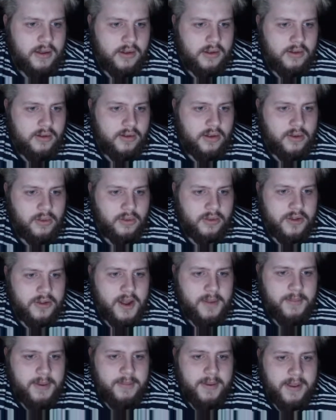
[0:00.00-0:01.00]
So you'll
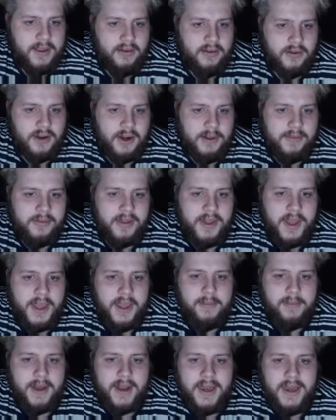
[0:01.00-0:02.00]
start by picking your club's
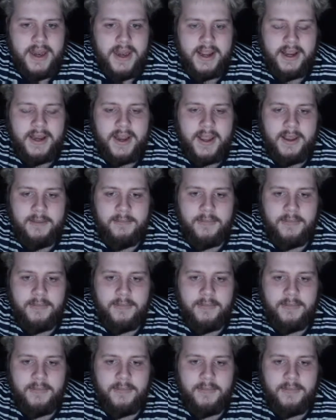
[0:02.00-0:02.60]
name and nickname,